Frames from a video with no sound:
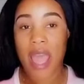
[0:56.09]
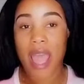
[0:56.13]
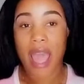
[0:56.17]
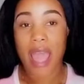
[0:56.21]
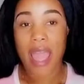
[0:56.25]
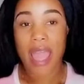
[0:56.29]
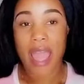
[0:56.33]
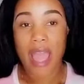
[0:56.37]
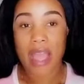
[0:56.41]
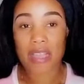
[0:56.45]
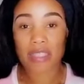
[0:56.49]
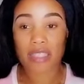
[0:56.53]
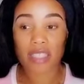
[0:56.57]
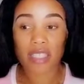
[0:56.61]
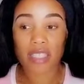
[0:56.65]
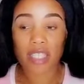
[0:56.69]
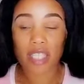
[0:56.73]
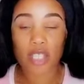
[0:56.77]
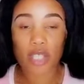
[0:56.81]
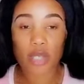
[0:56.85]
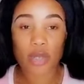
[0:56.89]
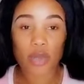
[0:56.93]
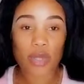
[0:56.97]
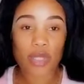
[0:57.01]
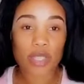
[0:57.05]
I
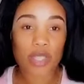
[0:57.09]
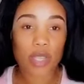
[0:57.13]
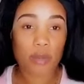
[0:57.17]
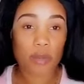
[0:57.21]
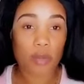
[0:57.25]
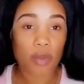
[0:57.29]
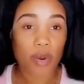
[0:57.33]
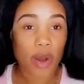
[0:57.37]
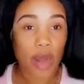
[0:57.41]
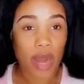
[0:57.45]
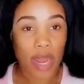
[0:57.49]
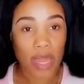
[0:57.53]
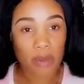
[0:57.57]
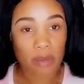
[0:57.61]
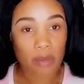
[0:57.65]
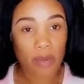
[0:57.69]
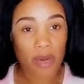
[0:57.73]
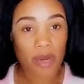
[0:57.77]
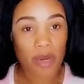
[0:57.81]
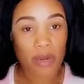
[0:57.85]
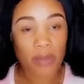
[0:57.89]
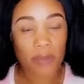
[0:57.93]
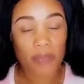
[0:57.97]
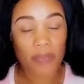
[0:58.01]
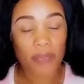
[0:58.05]
actually used a
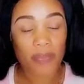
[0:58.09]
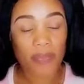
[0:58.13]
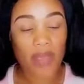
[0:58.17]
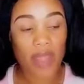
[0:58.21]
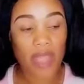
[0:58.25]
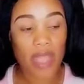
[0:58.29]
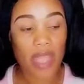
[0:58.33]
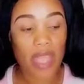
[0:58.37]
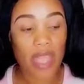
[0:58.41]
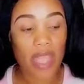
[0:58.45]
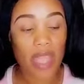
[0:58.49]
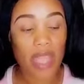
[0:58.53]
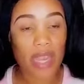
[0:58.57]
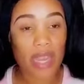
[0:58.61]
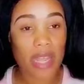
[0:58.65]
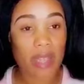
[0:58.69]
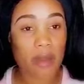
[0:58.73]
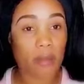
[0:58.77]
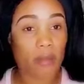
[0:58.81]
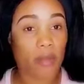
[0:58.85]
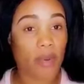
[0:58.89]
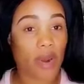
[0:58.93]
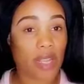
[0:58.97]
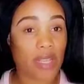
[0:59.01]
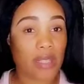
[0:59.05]
primer and
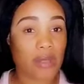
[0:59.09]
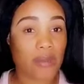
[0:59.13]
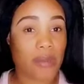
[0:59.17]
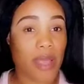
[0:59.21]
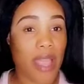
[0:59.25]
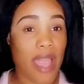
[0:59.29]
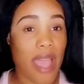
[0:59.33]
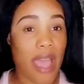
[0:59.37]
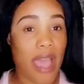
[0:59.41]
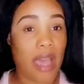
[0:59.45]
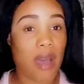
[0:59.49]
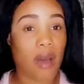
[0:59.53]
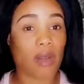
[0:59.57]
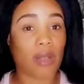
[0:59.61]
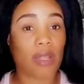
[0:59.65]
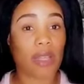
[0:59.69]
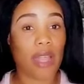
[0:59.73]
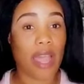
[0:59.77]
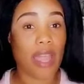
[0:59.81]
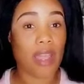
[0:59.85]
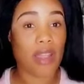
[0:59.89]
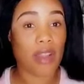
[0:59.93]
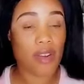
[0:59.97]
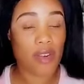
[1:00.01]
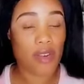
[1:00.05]
it breaks me out
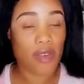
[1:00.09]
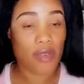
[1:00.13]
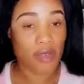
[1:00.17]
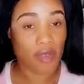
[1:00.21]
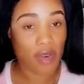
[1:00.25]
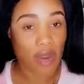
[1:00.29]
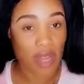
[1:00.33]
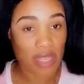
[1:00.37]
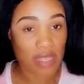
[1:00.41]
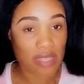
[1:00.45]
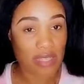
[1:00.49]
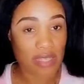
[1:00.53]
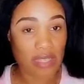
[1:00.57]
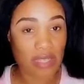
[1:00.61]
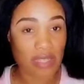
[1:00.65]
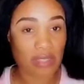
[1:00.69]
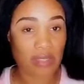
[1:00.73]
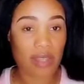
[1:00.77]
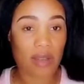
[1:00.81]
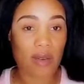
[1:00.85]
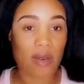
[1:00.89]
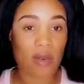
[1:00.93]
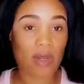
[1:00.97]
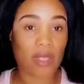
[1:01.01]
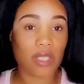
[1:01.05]
like crazy.
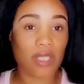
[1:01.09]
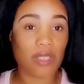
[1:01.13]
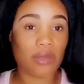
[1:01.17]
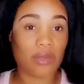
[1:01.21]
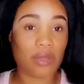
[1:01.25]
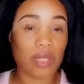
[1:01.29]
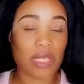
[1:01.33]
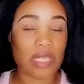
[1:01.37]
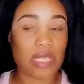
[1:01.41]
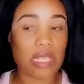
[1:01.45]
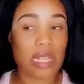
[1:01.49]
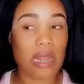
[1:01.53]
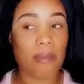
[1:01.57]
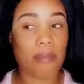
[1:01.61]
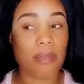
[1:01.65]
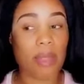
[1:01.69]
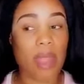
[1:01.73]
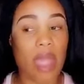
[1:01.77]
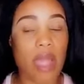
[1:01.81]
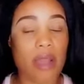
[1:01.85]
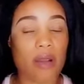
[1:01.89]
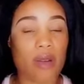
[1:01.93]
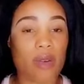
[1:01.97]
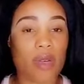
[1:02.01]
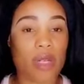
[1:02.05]
The only reason I'm
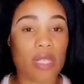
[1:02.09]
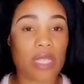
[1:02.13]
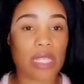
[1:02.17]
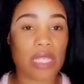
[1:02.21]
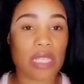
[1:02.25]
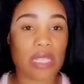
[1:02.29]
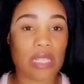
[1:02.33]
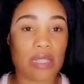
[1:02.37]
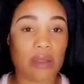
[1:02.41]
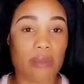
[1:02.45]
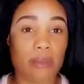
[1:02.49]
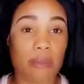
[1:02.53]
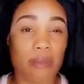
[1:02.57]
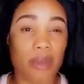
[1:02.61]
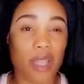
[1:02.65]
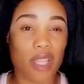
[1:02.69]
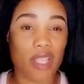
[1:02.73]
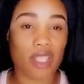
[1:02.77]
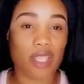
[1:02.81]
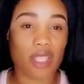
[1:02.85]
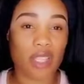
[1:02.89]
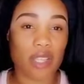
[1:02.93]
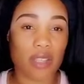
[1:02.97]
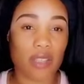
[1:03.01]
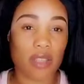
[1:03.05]
not going to
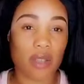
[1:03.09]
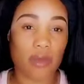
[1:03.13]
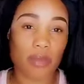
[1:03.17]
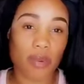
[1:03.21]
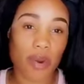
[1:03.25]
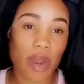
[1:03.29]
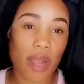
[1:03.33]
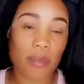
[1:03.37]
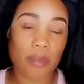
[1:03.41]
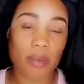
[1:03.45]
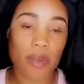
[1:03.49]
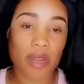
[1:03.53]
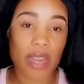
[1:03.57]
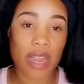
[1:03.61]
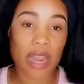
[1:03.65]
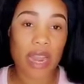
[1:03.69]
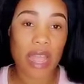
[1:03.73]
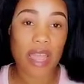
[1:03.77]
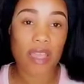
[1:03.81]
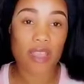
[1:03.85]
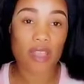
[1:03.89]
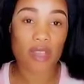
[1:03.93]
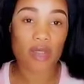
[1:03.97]
mention the primer that I